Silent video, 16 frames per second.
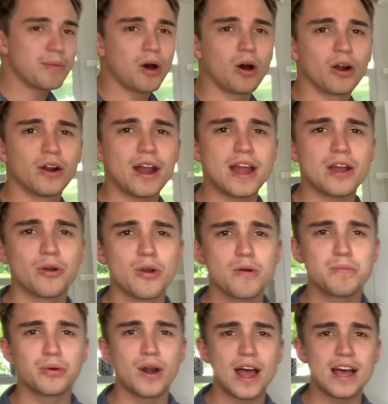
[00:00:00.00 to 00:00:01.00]
our
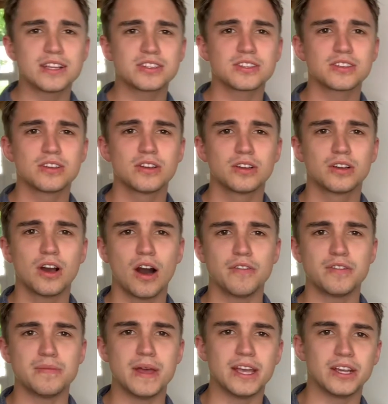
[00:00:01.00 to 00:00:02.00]
AeroPress
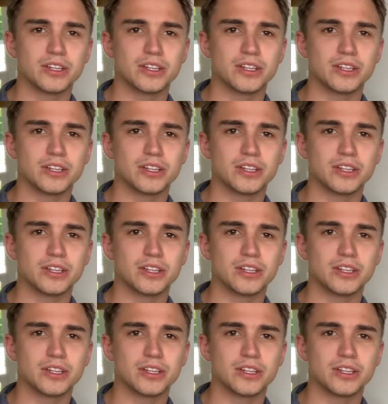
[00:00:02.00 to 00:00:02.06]
coffee maker.